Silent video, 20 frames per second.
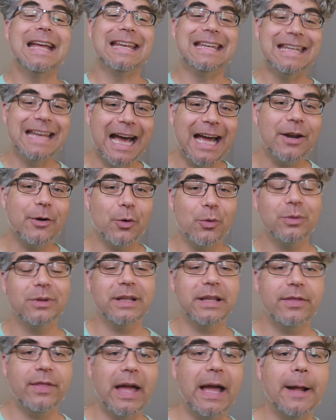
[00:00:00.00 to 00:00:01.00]
Not
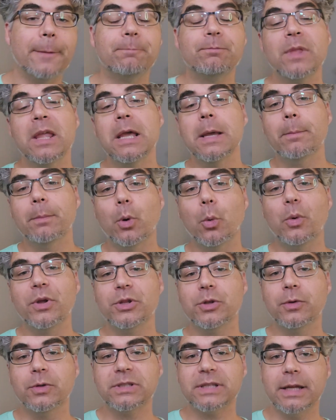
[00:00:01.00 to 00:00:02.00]
only that, but
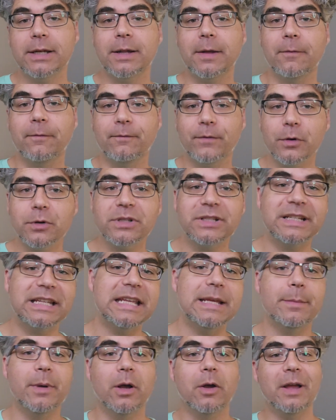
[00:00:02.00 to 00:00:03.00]
when you send a first
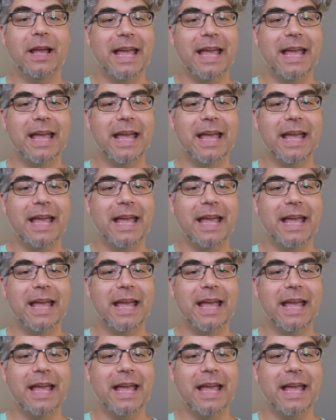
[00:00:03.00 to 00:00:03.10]
email,